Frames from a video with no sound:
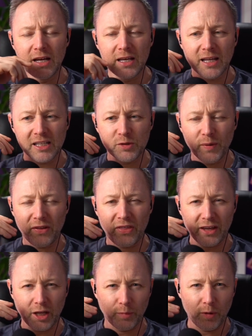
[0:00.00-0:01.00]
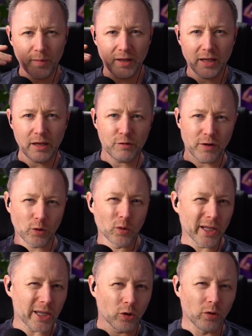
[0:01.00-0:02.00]
That's the way I think about my life. I don't
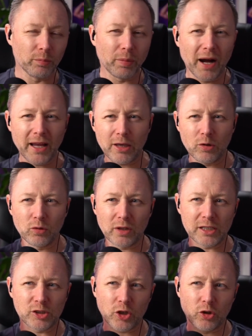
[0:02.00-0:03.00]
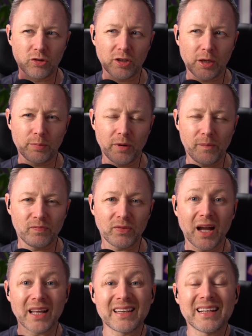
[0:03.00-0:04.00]
like going back. That's the good thing about...
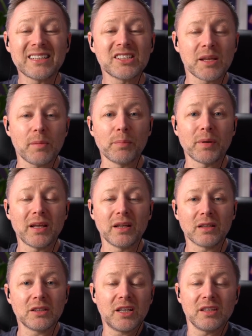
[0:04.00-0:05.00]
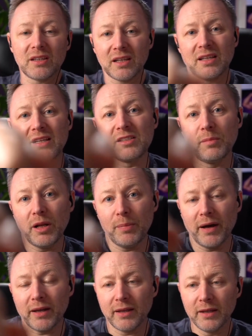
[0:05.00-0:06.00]
Can I just get my umbrella? Here, there's the money
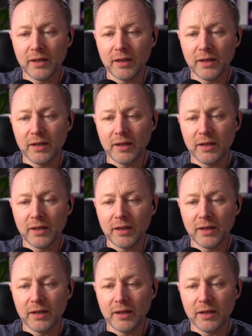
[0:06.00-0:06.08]
back.